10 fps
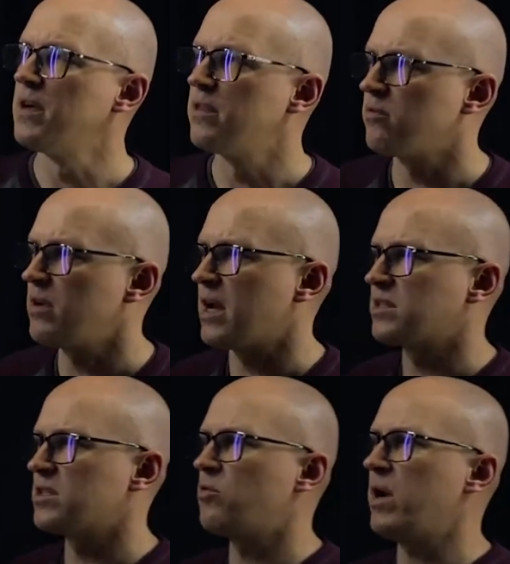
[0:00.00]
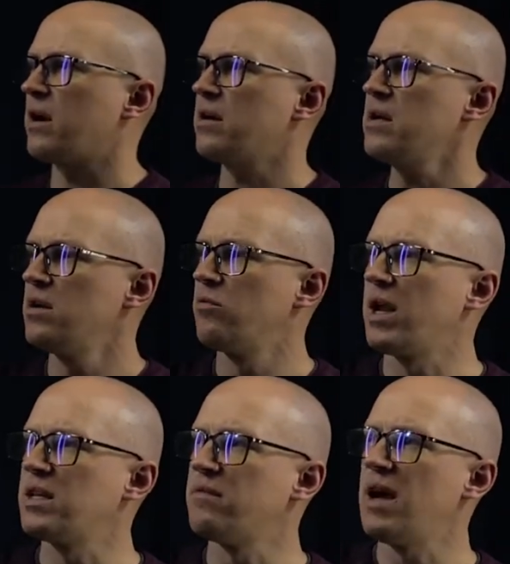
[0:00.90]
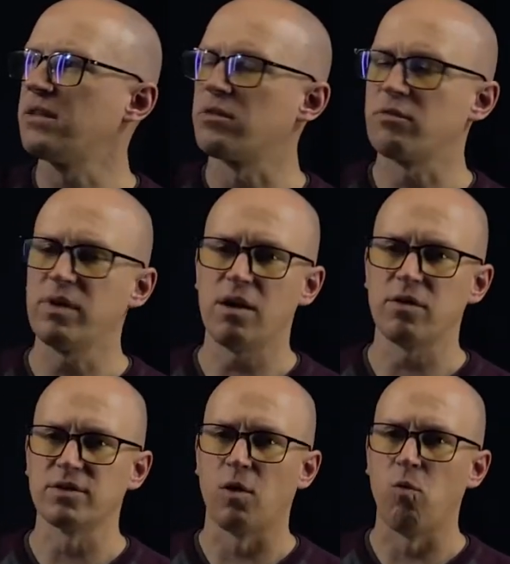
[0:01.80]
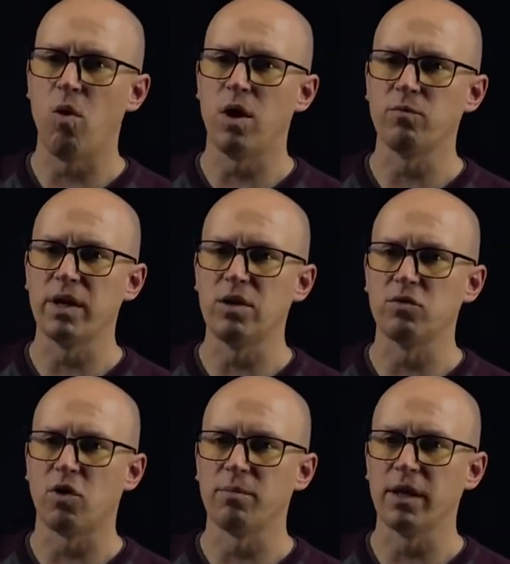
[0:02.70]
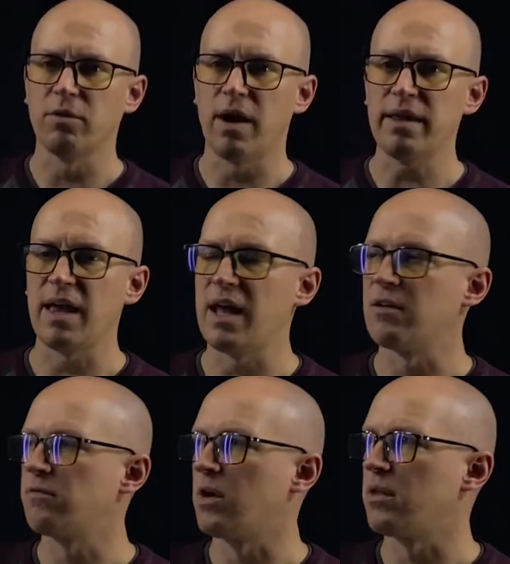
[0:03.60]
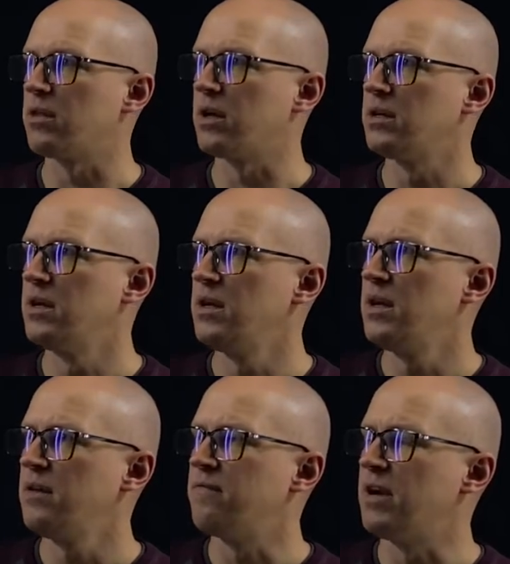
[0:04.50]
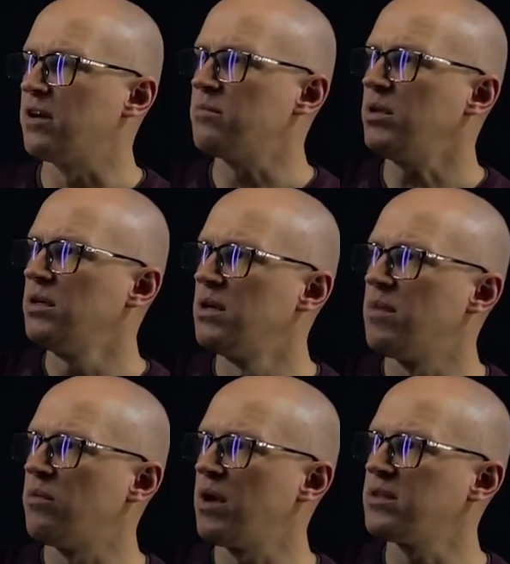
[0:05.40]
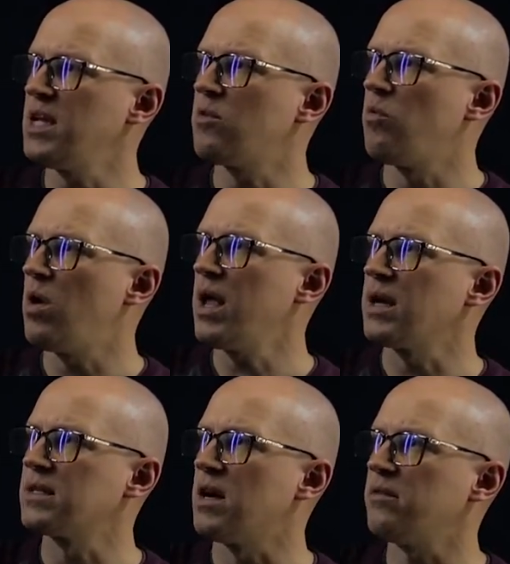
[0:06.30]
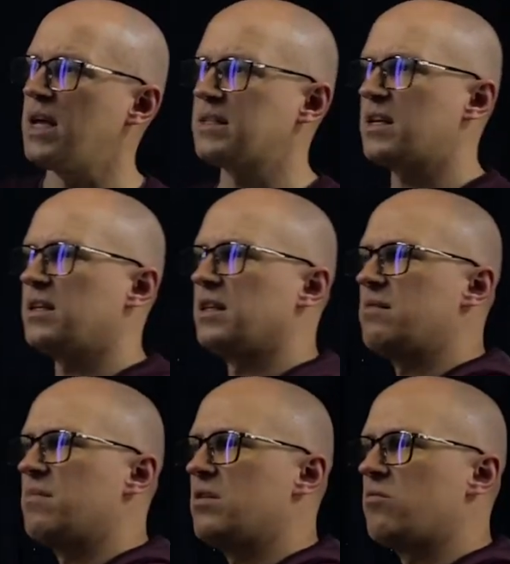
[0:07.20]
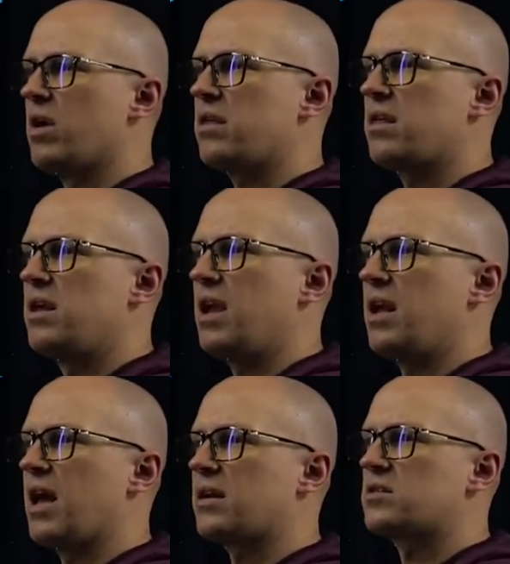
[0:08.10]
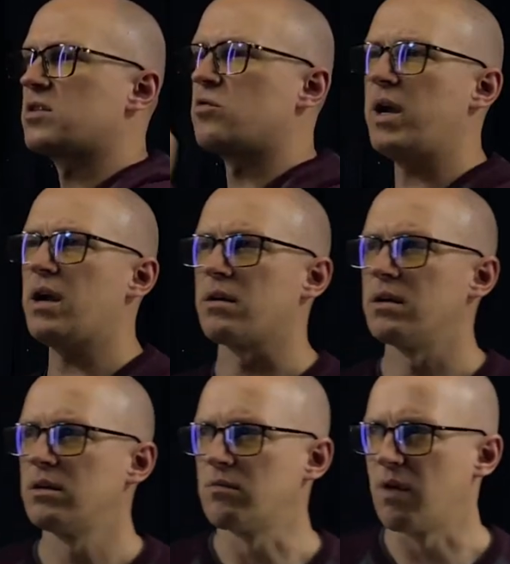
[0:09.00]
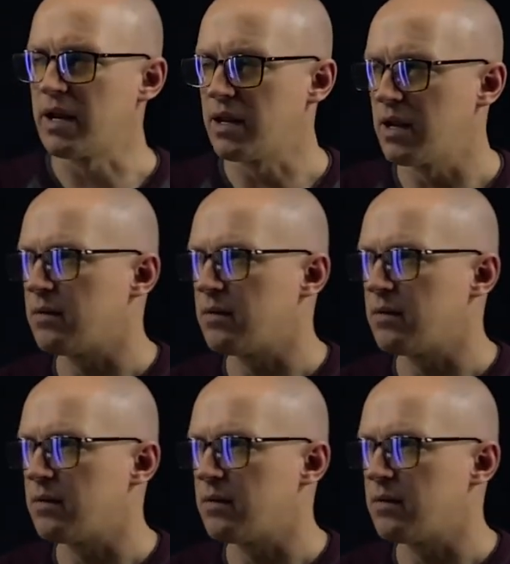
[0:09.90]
3x squared, when I divide the 3 out, it's a 1. We don't normally write that in front of the variable. But when I take 1x out, that's going to leave me with an x squared right here.